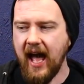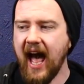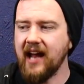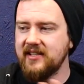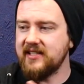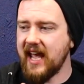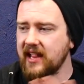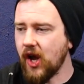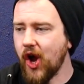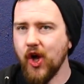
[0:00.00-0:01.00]
I'd
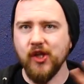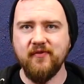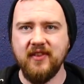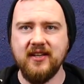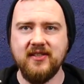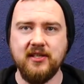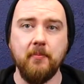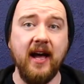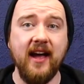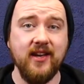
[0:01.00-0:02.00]
sell all of this to
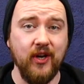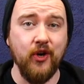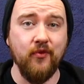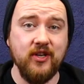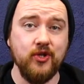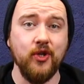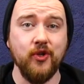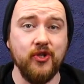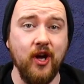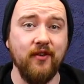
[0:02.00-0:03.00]
buy an original
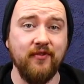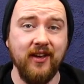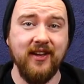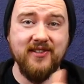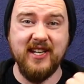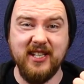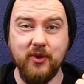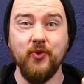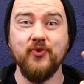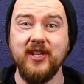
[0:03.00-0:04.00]
sort of
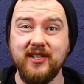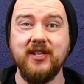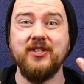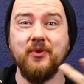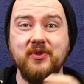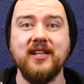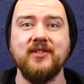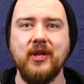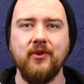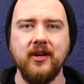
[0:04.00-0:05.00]
61, 62,
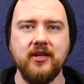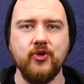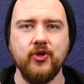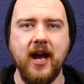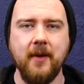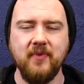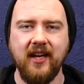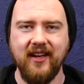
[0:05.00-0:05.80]
63 Strat.